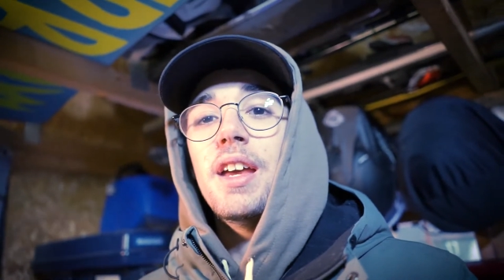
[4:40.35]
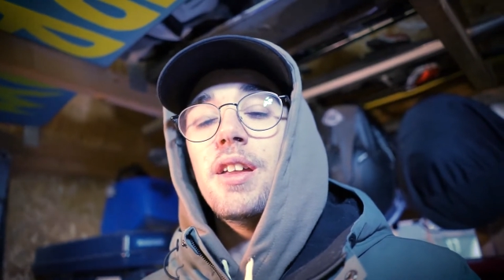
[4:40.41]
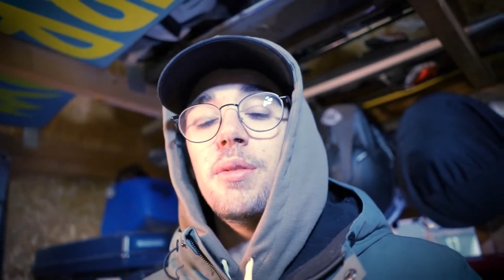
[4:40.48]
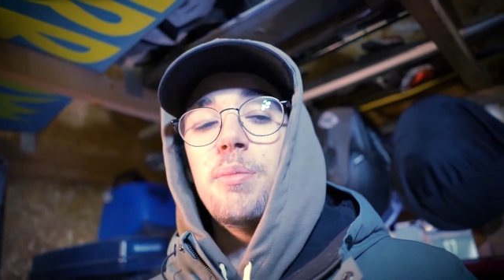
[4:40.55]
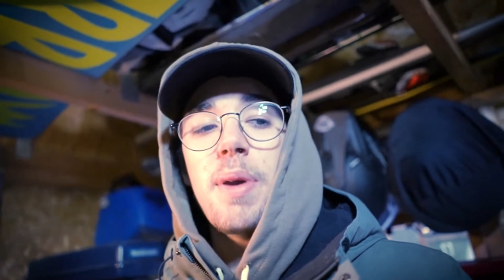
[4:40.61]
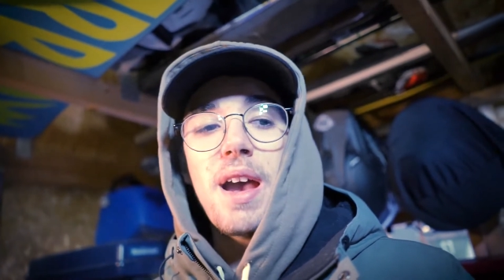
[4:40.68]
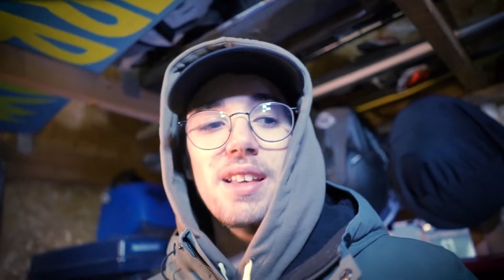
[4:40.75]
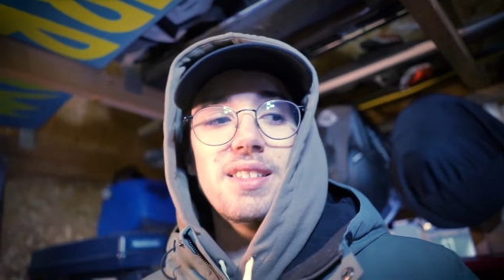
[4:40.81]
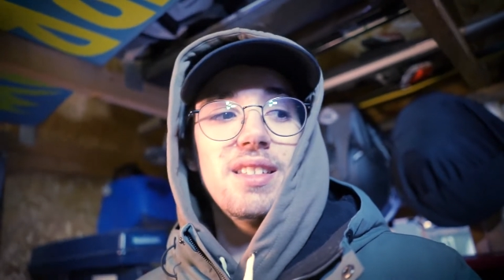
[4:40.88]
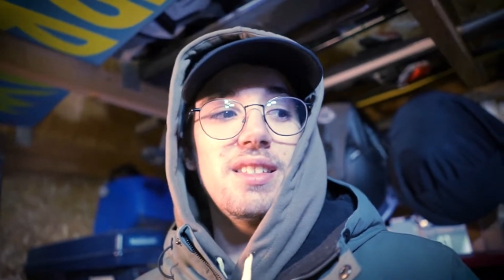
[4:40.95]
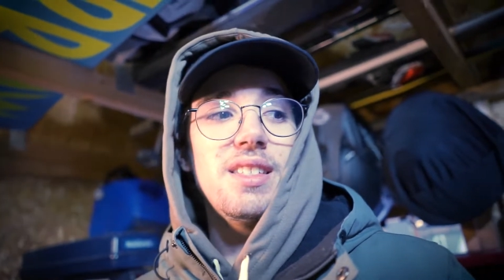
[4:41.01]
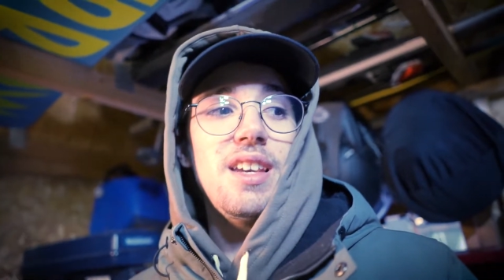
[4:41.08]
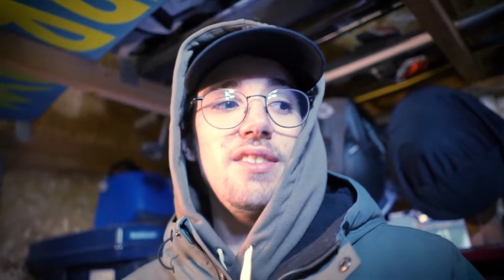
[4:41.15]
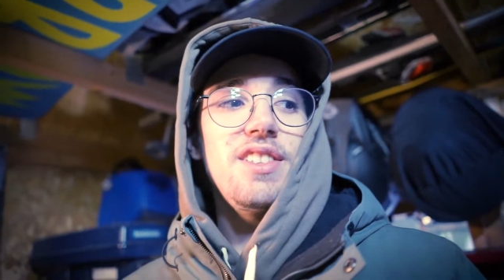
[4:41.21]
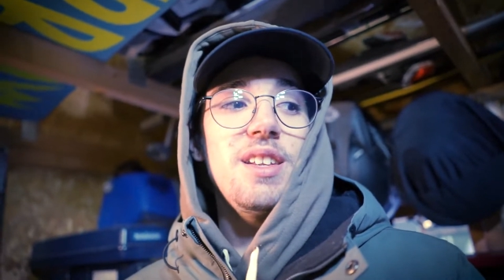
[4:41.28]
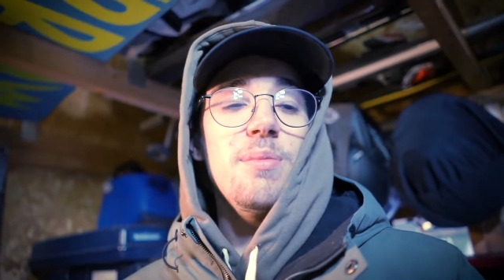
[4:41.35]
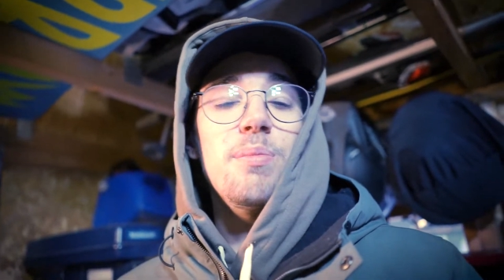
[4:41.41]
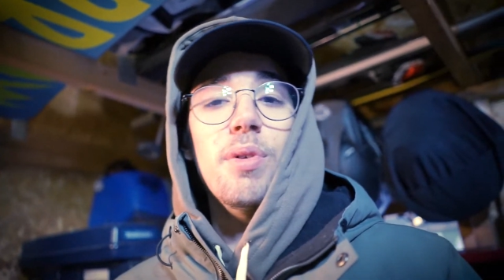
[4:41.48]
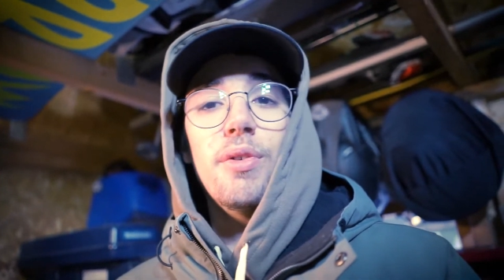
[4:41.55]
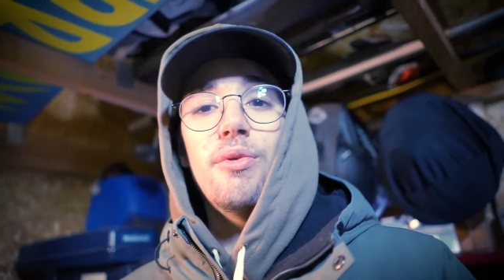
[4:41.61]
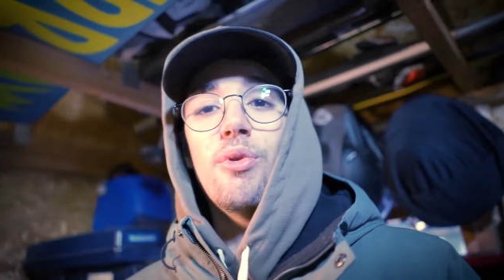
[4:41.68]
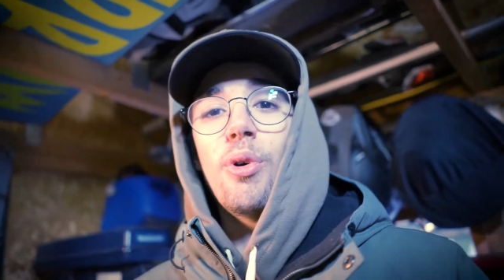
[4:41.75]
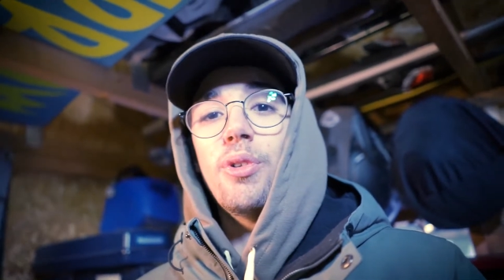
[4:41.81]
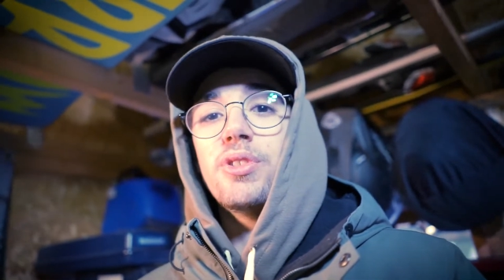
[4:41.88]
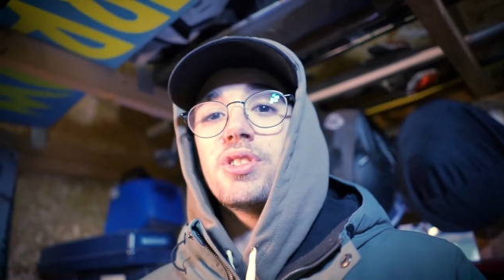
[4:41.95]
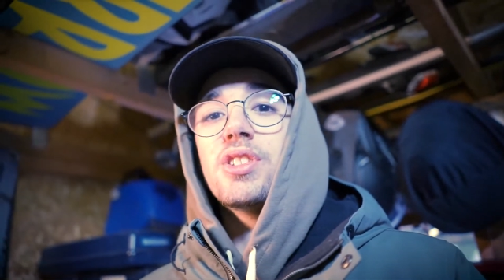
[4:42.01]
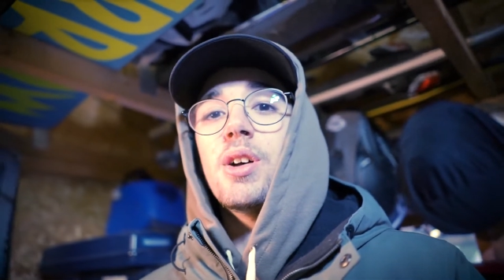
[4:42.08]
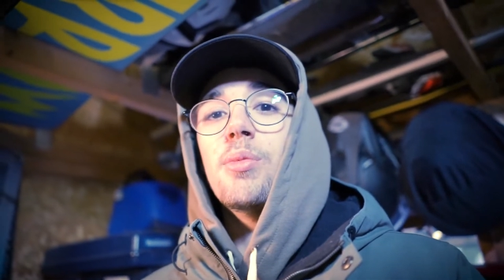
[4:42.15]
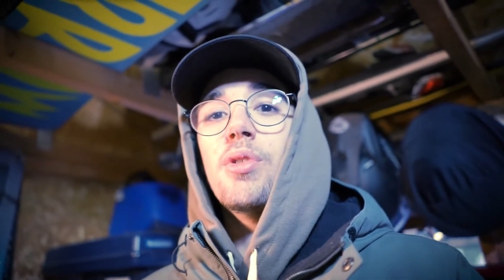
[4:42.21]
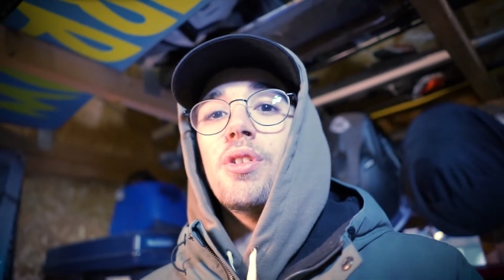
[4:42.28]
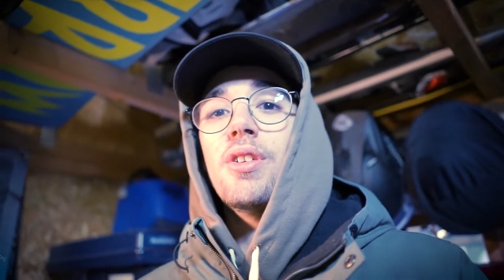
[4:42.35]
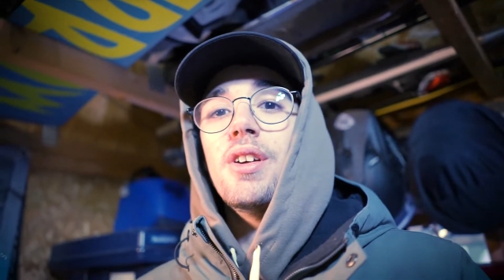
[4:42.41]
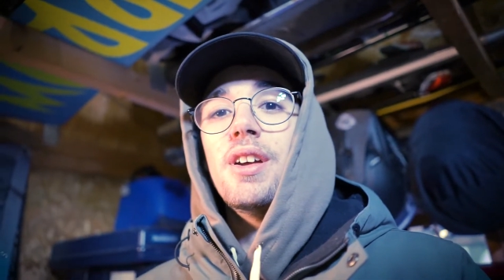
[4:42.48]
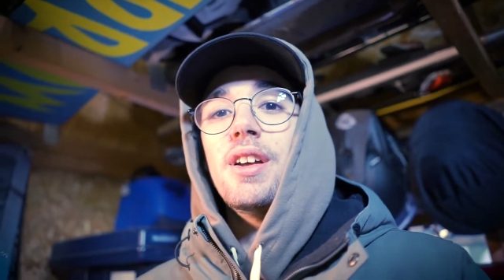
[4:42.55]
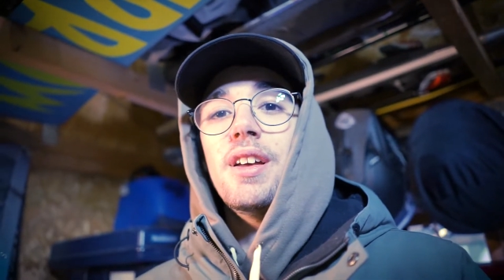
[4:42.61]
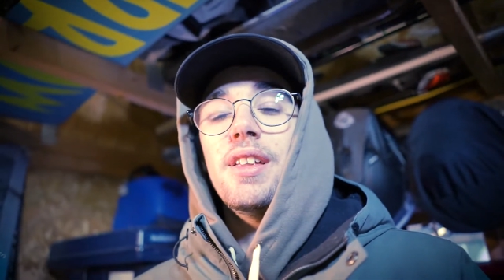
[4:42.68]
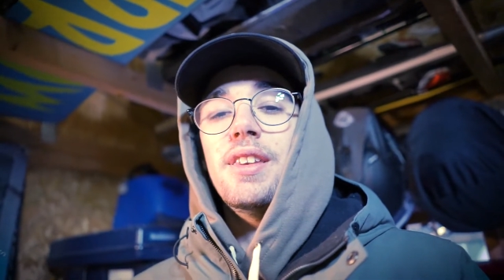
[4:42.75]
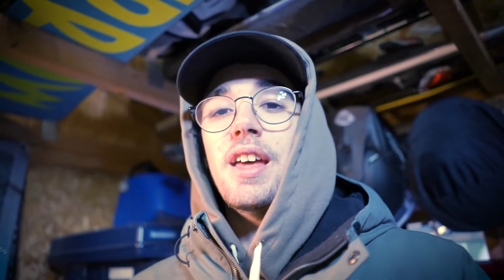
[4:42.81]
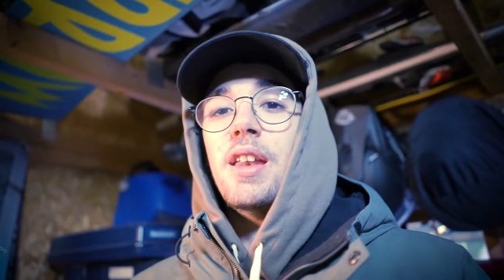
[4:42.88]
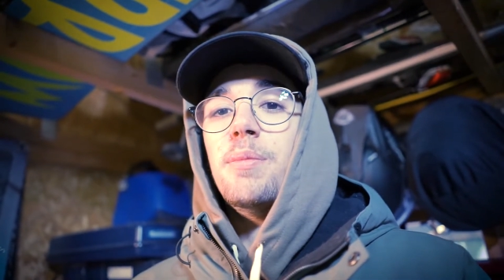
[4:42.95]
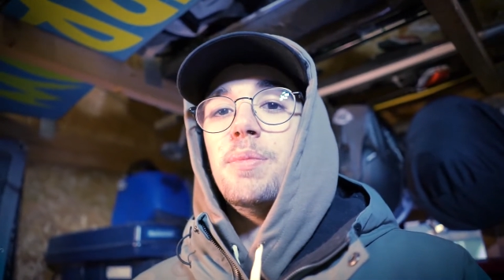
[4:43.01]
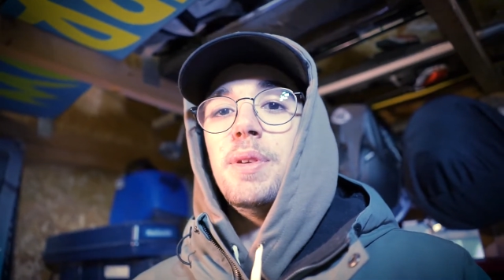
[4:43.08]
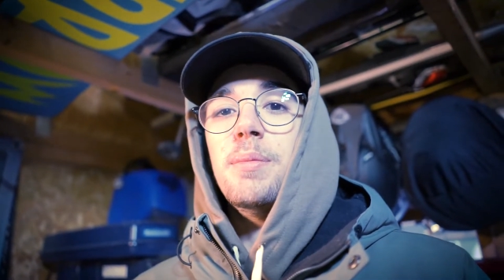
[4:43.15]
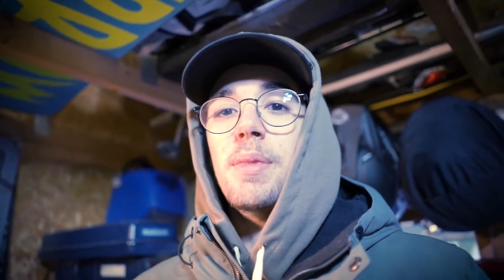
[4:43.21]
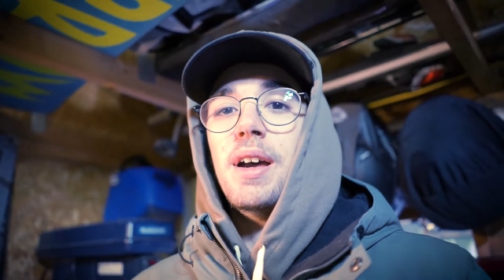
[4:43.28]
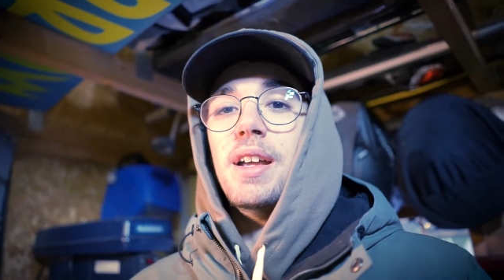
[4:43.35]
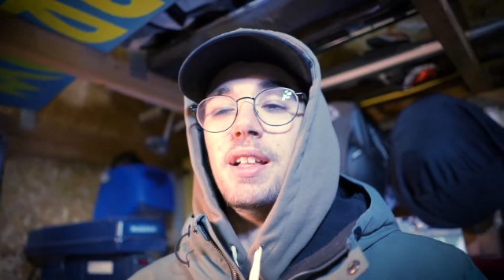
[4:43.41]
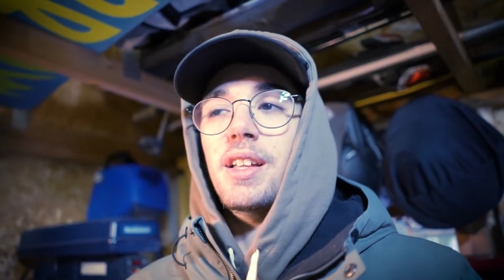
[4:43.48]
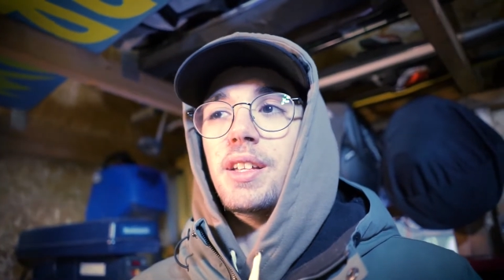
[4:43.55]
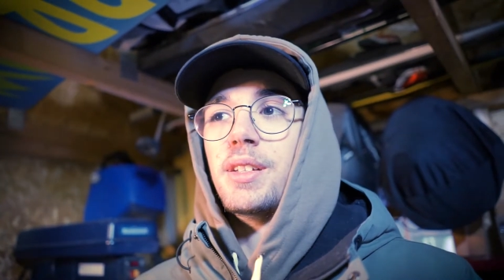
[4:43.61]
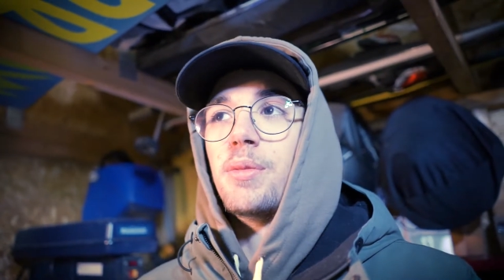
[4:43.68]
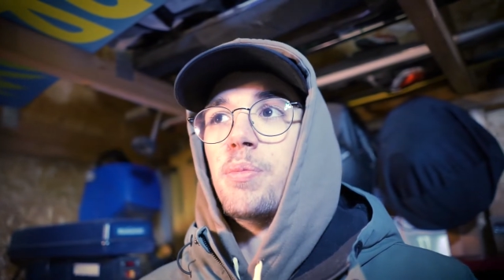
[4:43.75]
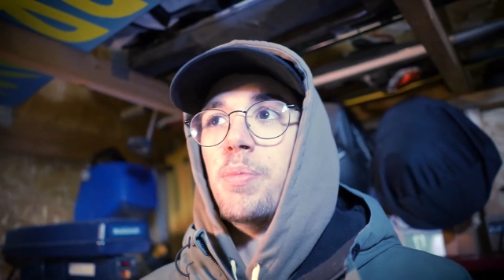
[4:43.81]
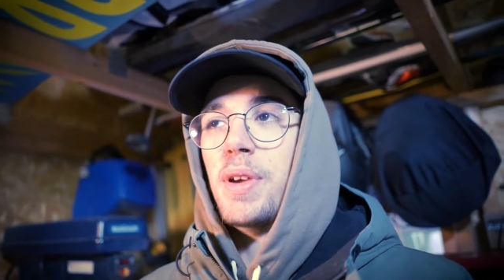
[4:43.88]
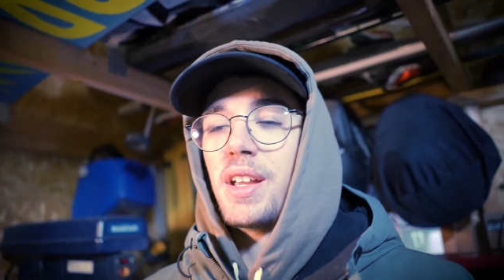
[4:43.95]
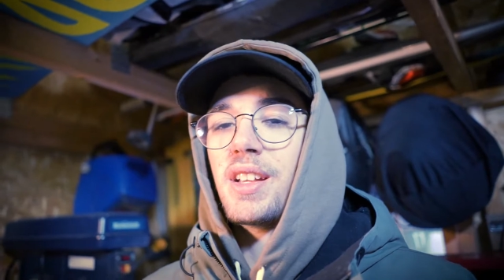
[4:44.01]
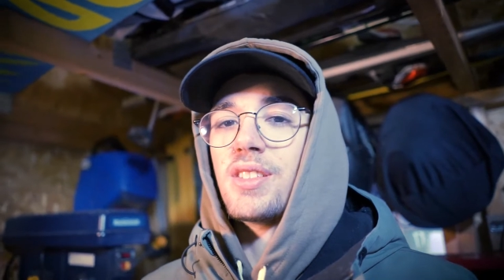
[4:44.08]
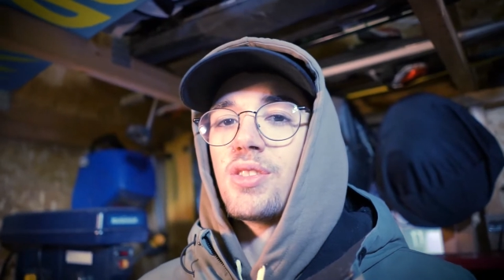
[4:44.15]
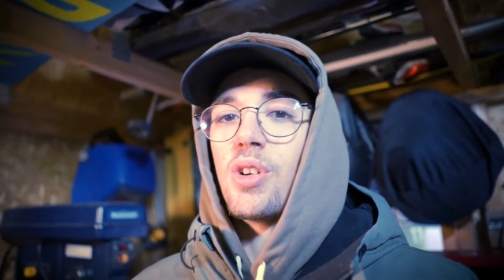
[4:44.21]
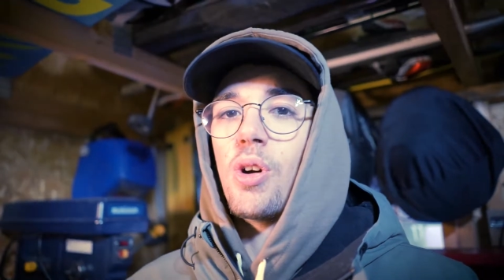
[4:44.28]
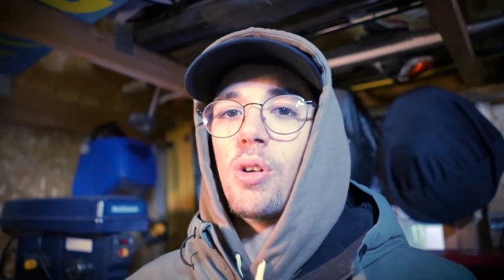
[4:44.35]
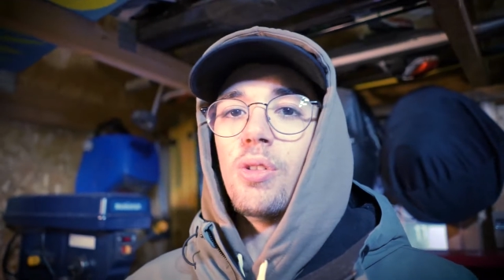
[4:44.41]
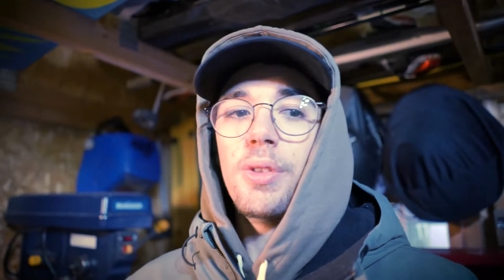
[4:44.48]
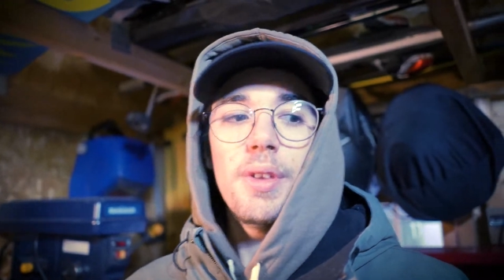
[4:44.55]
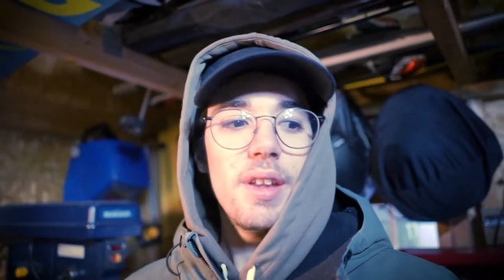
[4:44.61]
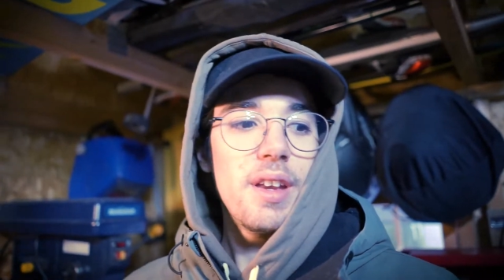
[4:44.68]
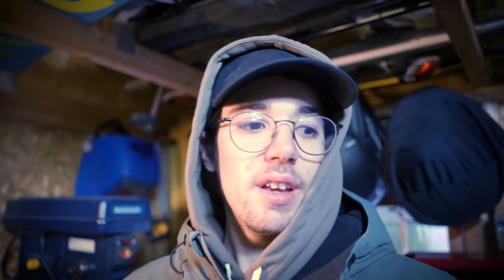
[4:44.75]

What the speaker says: it passes safety before summer. That'd be my like biggest goal.